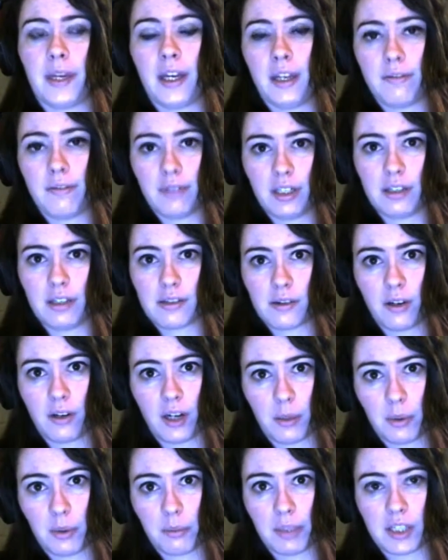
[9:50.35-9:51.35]
I have videos
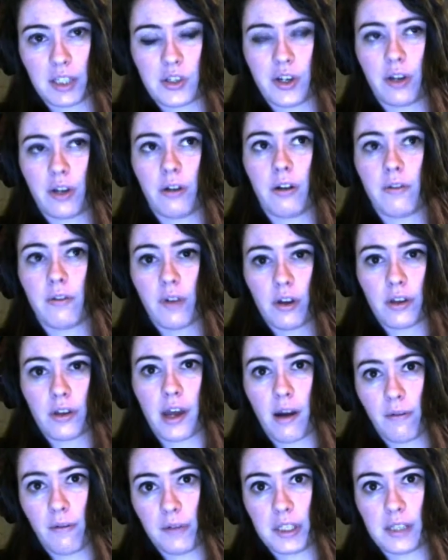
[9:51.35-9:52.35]
going up on my channel of all the
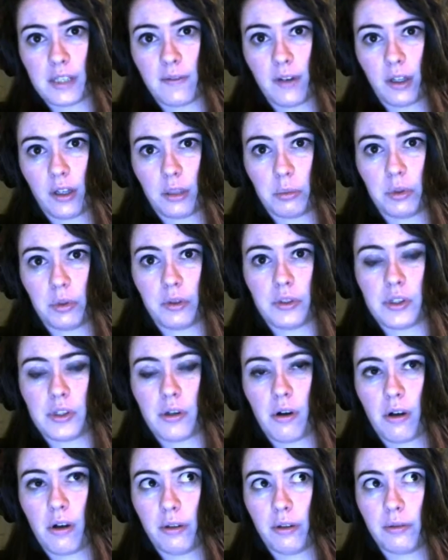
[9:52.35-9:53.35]
outfits available
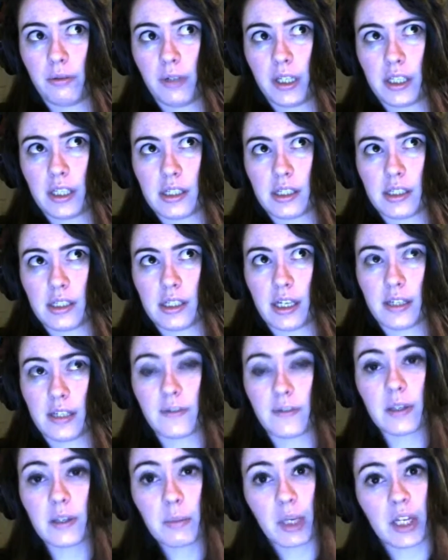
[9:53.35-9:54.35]
to all the races
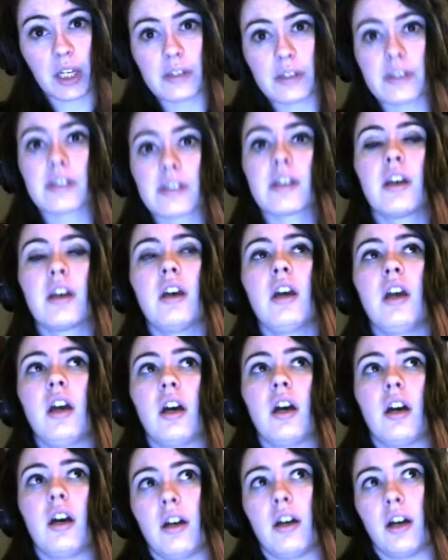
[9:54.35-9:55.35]
as females.
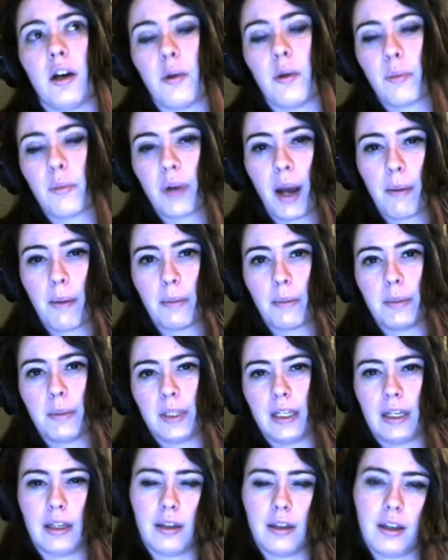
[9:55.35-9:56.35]
I'll
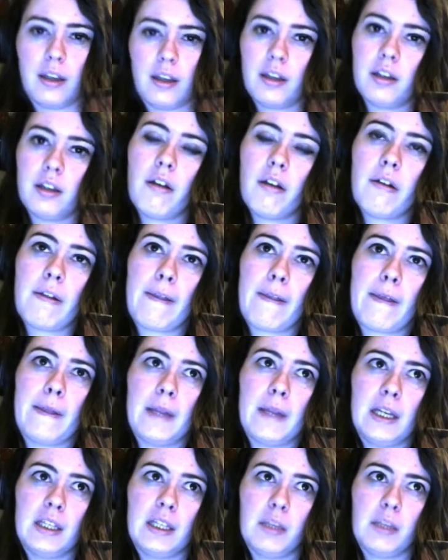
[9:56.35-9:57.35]
probably in the
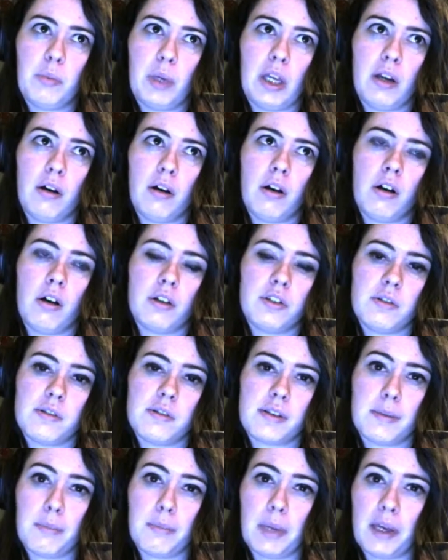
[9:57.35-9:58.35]
in the beta I'll do
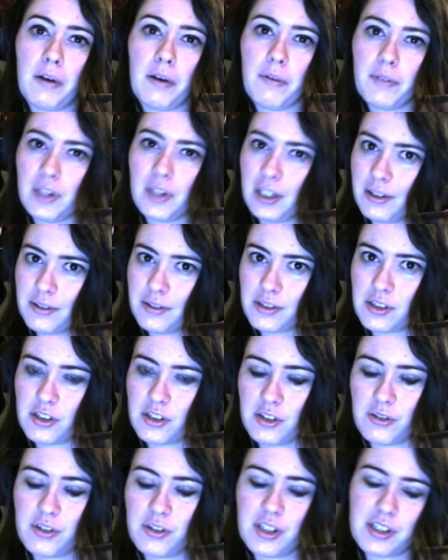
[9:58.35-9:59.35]
some male videos
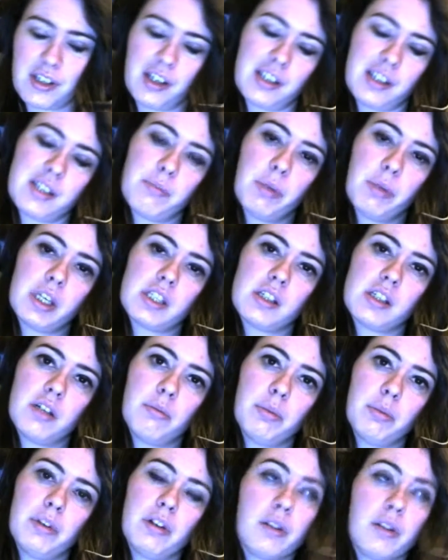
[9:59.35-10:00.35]
too, just kind of spice it
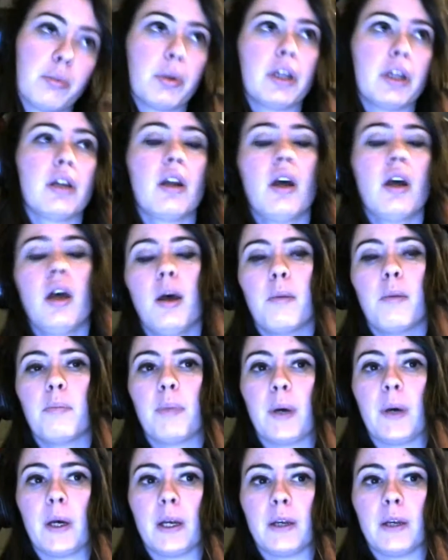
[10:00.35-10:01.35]
up a little bit.
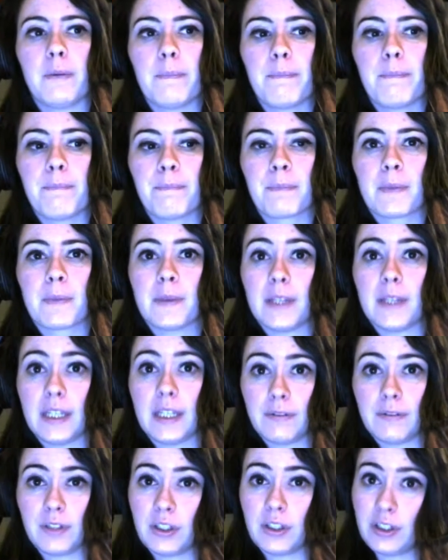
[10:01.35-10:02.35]
But
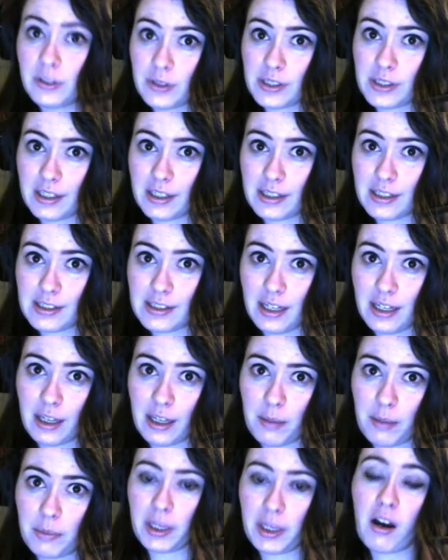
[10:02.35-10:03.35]
if you're interested in
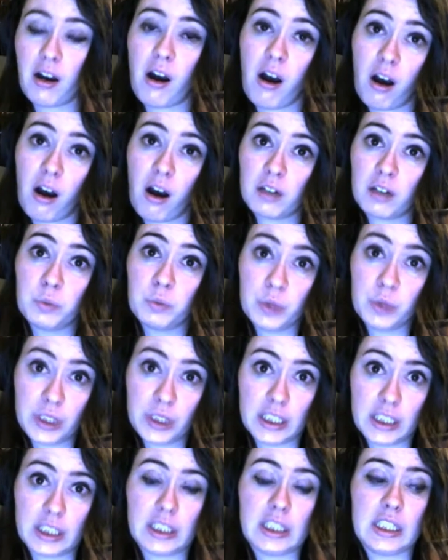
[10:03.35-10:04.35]
seeing they are
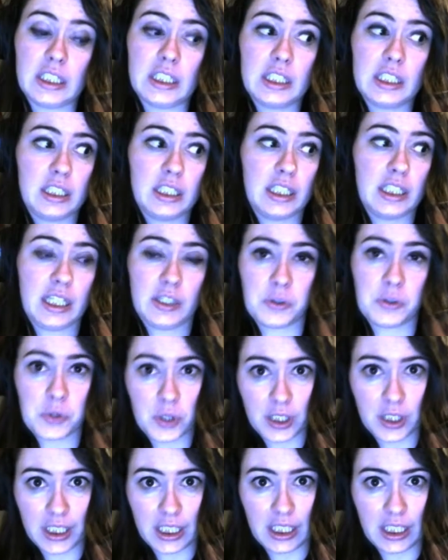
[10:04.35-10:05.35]
really
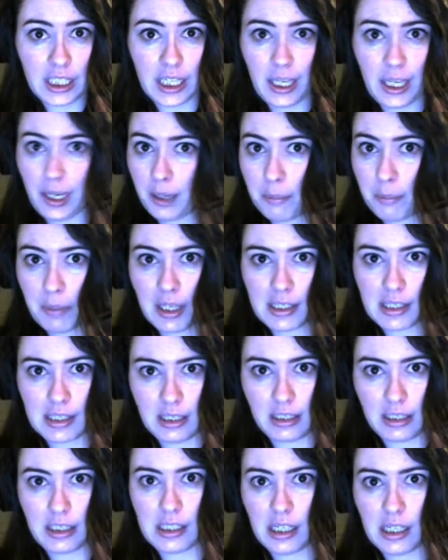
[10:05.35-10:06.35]
intricate and
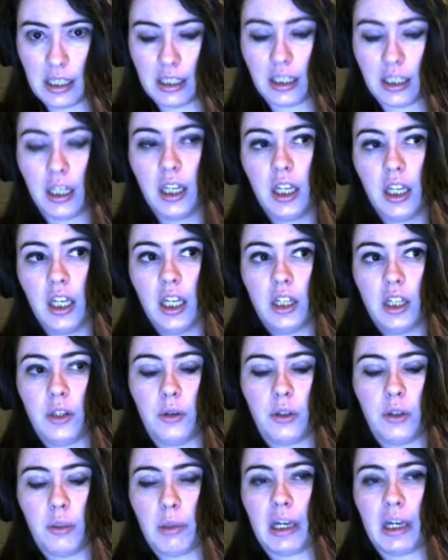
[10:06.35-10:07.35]
amazingly done.
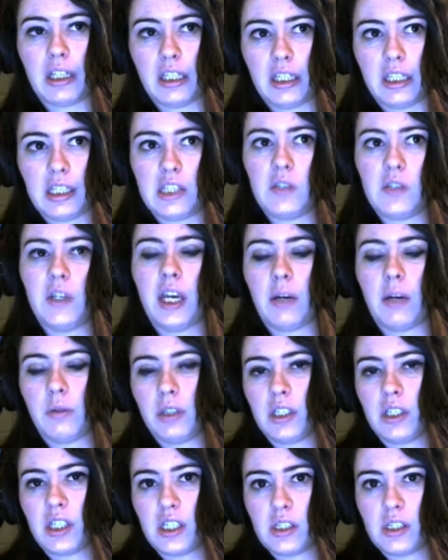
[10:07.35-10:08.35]
The only bad thing is you can't
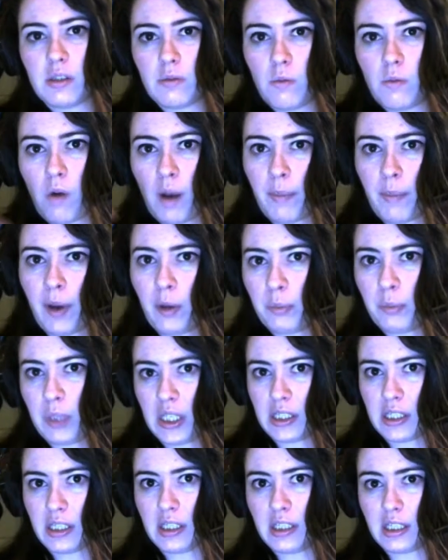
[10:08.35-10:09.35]
really swap out
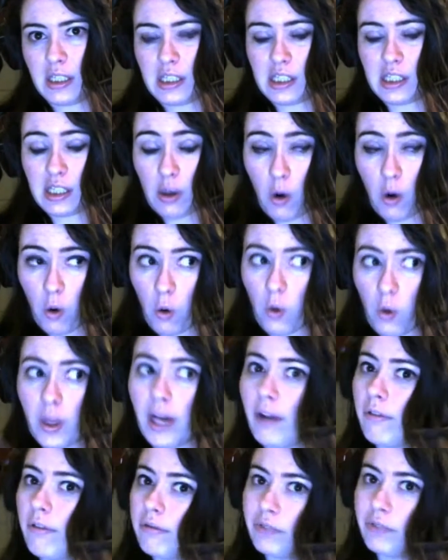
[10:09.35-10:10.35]
pieces. It's the whole
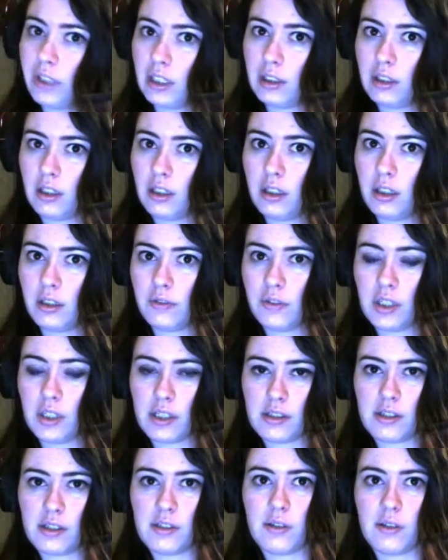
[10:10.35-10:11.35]
outfit.
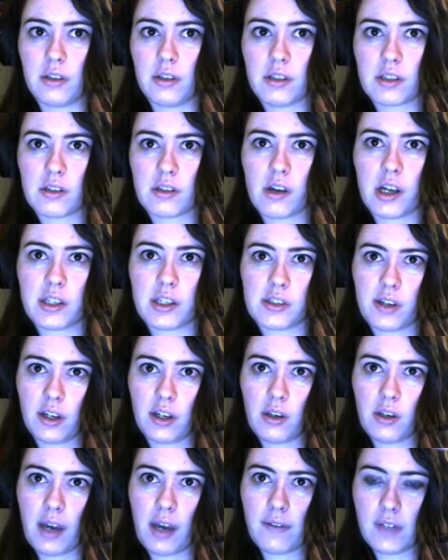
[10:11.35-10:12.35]
So the slots are,
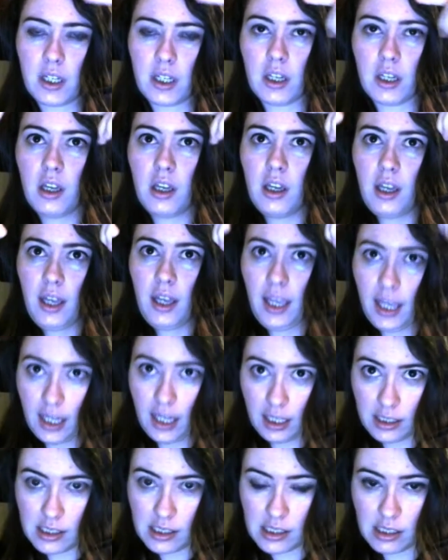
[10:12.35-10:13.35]
you have a
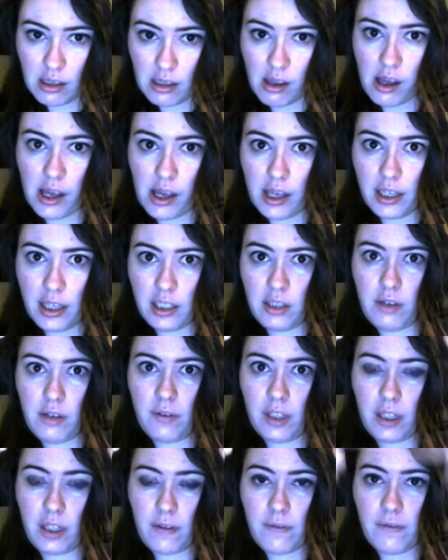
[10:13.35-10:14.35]
head slot, you have
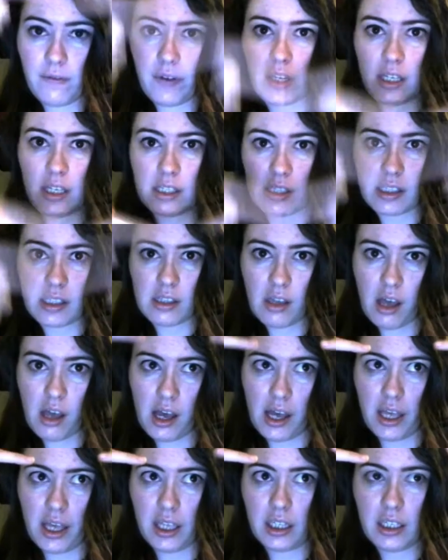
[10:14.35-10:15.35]
like a face
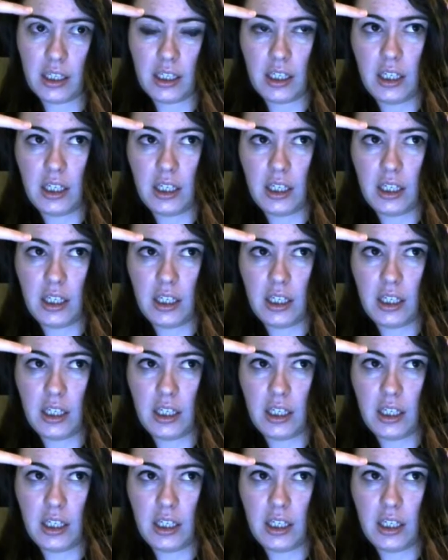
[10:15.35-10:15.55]
slot.